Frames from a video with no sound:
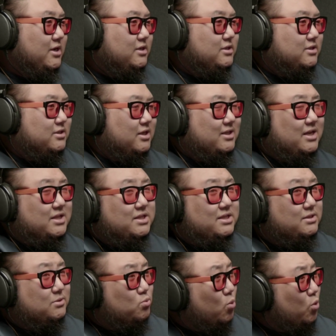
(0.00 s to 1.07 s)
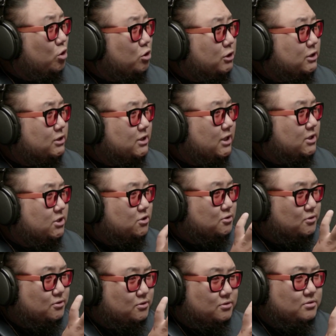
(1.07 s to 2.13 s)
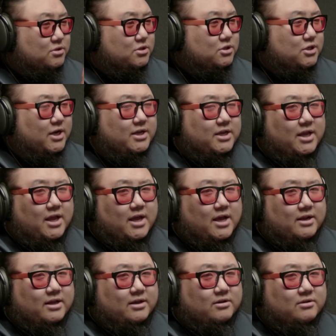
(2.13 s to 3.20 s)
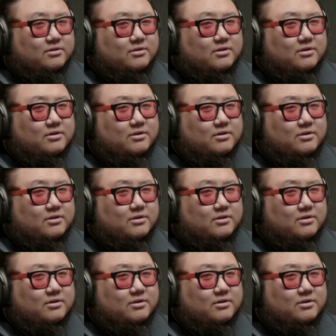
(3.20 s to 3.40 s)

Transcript: to think that these weren't intentional shaky handheld